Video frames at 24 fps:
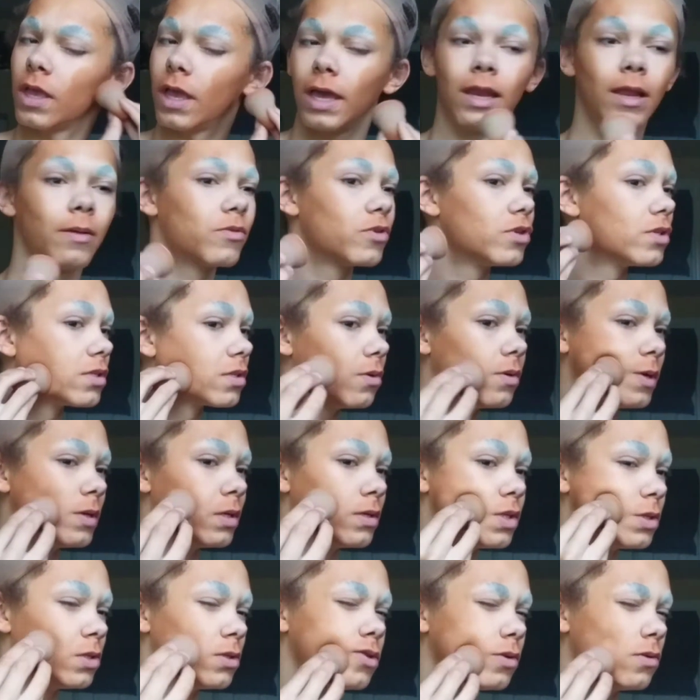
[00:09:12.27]
And I'm just
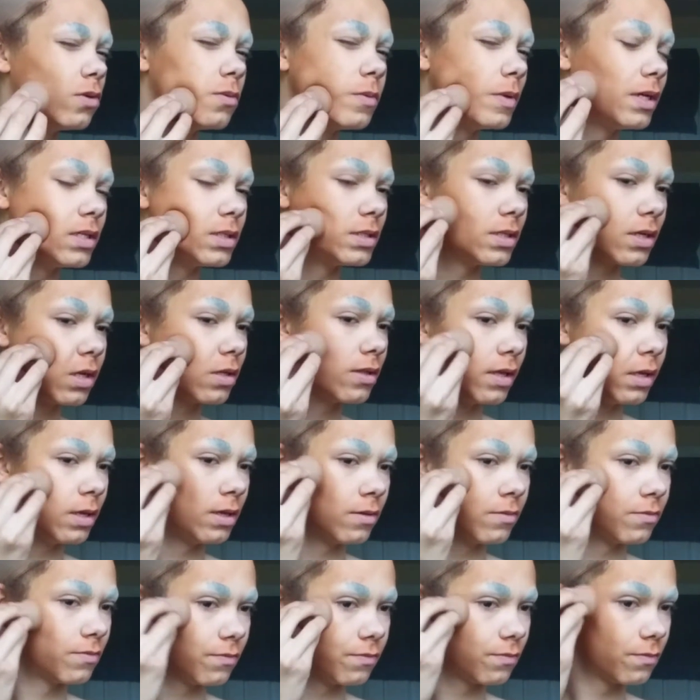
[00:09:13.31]
going to basically